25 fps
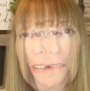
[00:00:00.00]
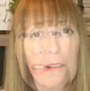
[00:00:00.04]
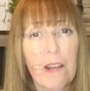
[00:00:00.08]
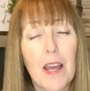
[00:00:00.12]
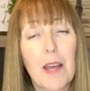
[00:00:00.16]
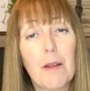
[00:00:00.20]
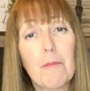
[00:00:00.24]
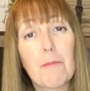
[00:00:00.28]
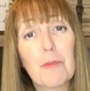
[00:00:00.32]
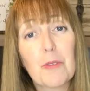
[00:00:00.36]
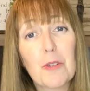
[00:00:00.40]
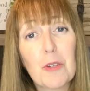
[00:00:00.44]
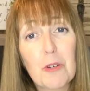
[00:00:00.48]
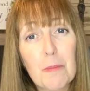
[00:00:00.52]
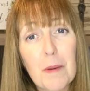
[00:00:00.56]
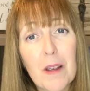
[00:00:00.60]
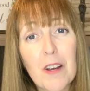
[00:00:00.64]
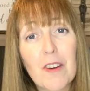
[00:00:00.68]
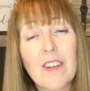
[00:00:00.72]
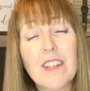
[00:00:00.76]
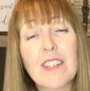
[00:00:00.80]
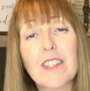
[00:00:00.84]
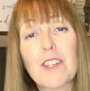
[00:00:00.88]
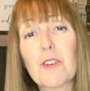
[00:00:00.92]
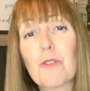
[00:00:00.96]
and
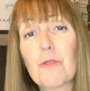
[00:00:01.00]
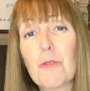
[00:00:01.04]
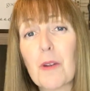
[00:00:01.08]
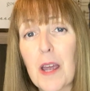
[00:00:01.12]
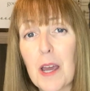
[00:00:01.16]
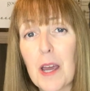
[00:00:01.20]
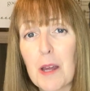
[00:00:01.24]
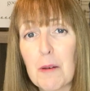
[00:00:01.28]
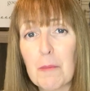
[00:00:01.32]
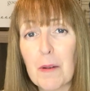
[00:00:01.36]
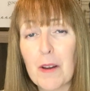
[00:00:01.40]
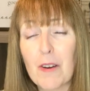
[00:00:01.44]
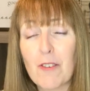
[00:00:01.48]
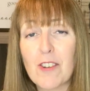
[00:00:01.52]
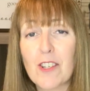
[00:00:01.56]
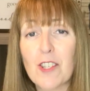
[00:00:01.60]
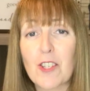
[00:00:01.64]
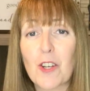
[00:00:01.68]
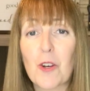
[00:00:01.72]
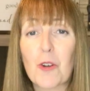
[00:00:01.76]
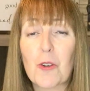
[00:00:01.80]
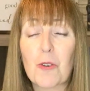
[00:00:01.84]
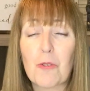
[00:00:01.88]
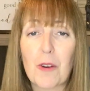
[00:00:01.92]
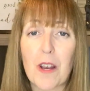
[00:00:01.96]
blueberries and cranberries
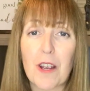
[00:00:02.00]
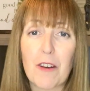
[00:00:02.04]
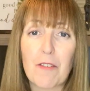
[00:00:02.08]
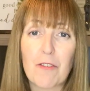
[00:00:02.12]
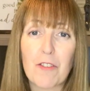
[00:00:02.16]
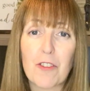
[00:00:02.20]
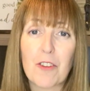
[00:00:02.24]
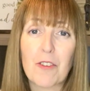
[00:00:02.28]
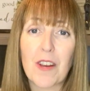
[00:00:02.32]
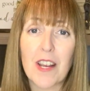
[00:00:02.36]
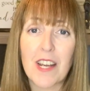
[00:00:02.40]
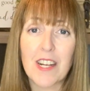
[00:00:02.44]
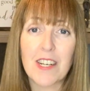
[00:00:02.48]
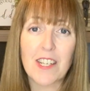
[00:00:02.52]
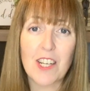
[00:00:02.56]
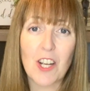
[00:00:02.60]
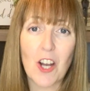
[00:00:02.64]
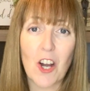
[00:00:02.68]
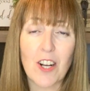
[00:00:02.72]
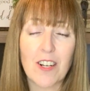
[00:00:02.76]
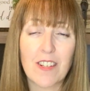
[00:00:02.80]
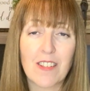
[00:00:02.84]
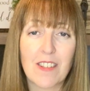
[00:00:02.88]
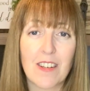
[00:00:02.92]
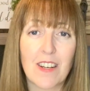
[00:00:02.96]
are great for their
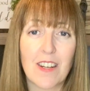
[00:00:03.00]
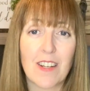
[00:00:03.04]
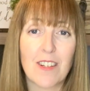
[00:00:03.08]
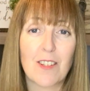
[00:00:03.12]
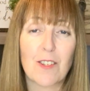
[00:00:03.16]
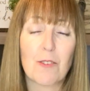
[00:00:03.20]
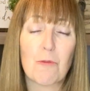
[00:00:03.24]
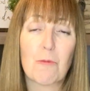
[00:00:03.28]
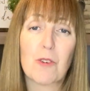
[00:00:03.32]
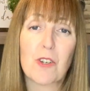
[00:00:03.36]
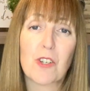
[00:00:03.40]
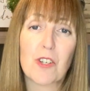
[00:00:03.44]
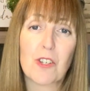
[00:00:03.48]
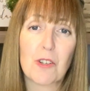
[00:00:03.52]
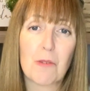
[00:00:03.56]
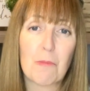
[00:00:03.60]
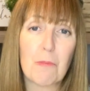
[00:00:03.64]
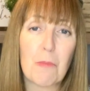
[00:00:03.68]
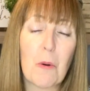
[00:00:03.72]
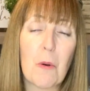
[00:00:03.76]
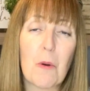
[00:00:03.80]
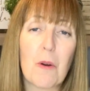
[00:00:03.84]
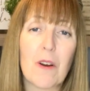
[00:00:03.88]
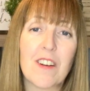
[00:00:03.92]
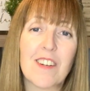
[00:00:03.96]
antioxidants, which
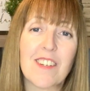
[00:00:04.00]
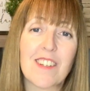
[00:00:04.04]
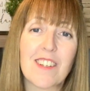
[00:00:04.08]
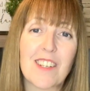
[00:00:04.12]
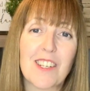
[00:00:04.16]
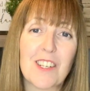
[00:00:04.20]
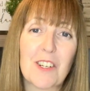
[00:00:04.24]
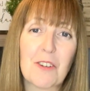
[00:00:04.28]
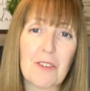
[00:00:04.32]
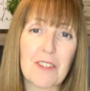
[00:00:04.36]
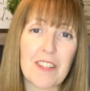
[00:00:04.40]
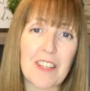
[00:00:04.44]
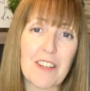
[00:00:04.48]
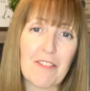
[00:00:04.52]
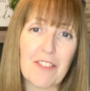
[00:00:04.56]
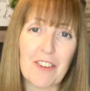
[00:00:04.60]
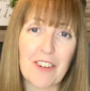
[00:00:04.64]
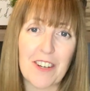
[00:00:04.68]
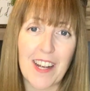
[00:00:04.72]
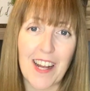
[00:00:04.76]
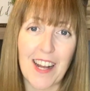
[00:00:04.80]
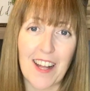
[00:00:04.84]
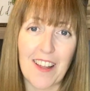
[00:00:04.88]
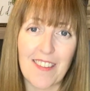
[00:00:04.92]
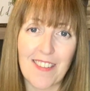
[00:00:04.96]
support your liver
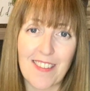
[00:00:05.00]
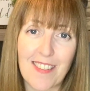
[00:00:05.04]
health.